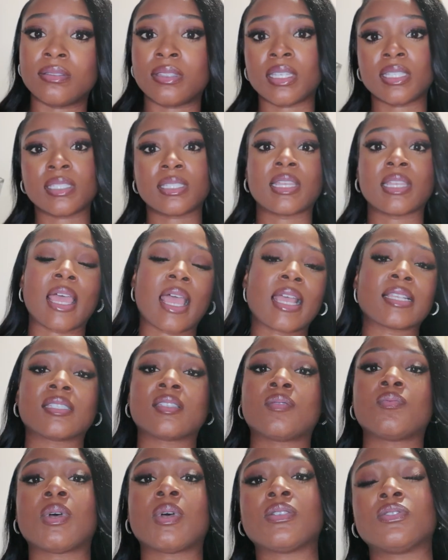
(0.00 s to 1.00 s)
This lasts
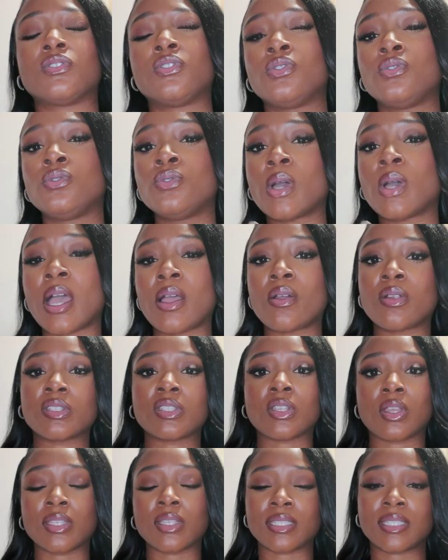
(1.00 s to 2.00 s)
about 2 hours
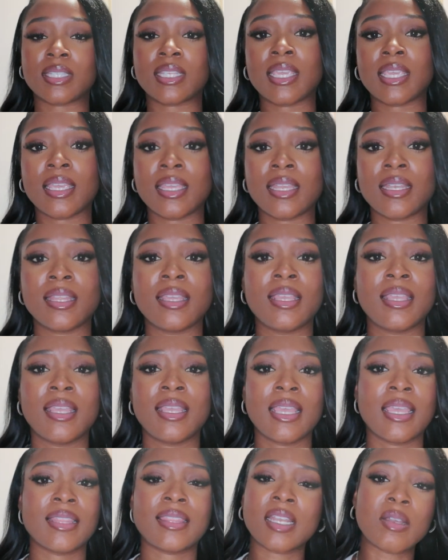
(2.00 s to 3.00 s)
on skin,
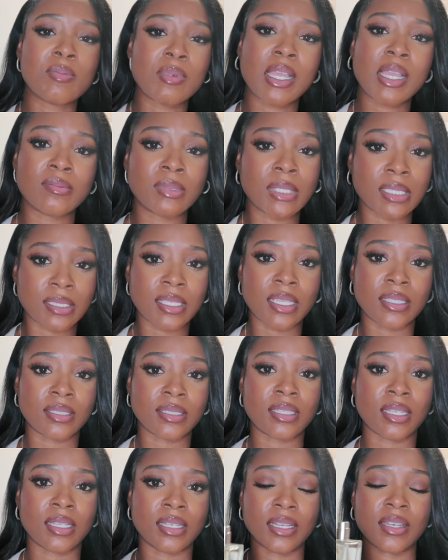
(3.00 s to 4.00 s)
then it becomes a skin scent.